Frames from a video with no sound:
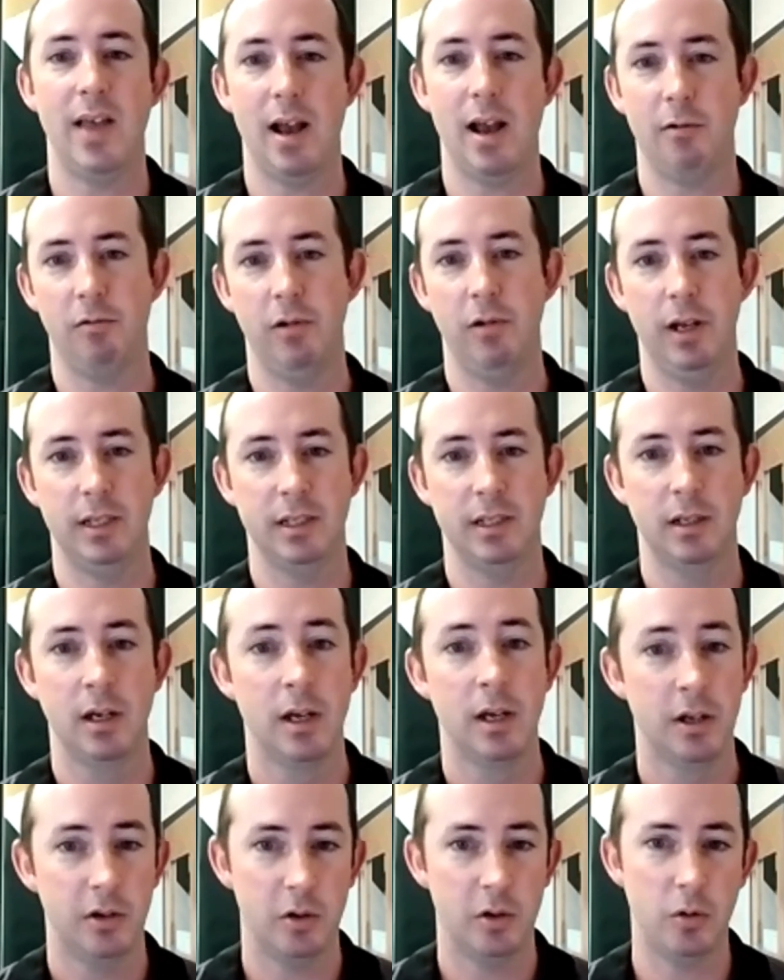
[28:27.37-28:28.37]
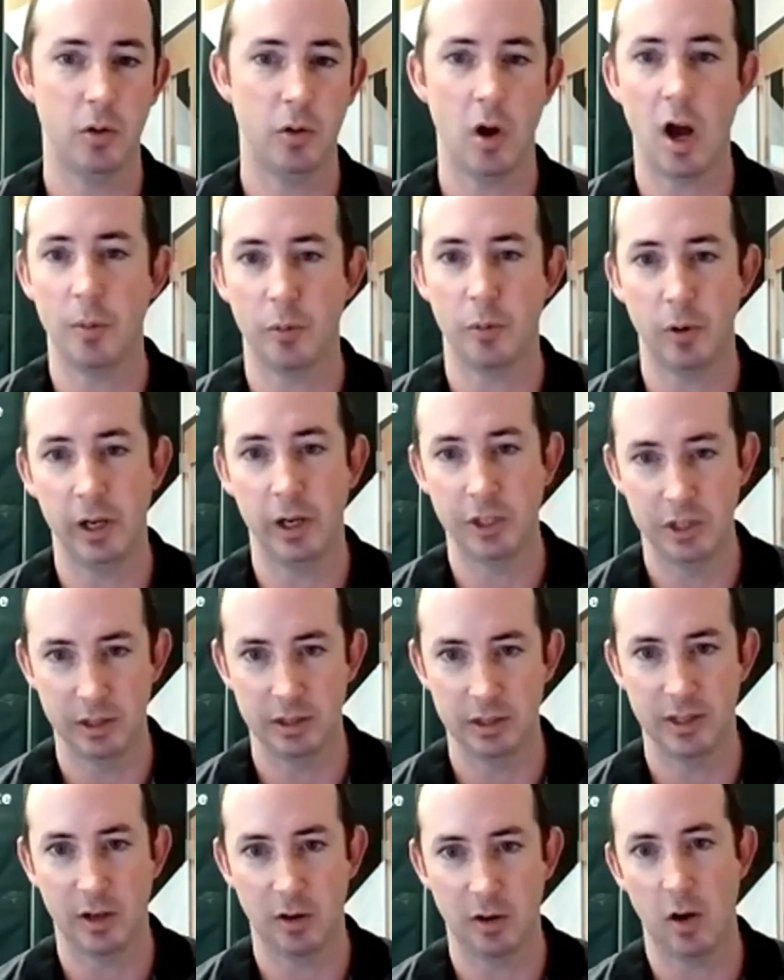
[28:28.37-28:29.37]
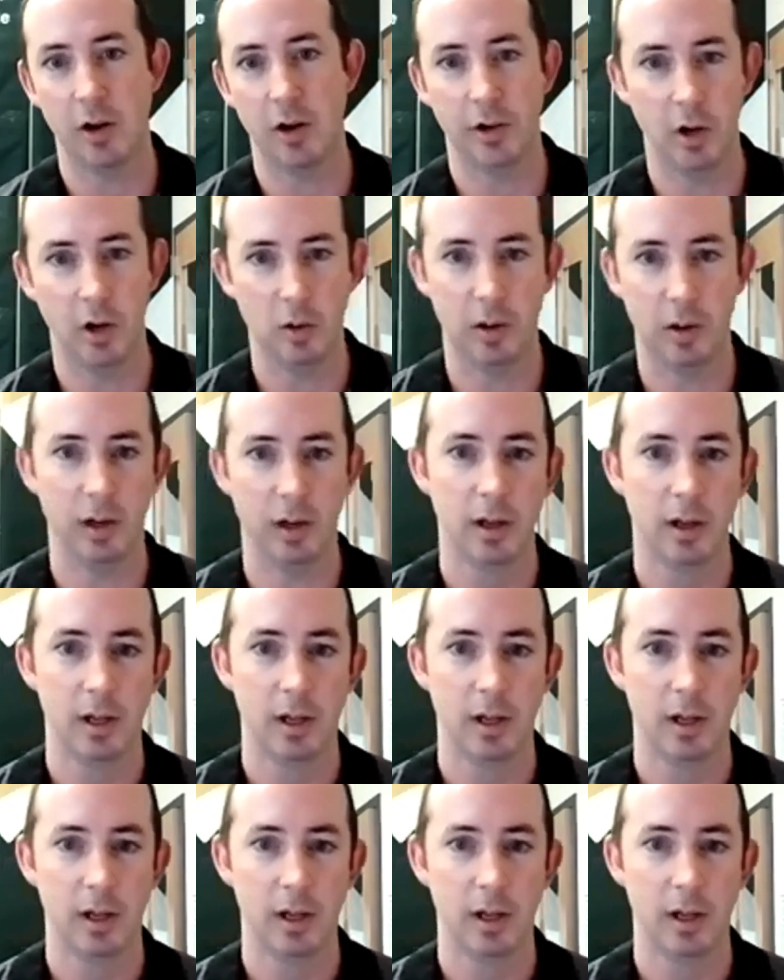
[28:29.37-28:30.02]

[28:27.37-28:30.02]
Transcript: that risk to the operations that are ongoing?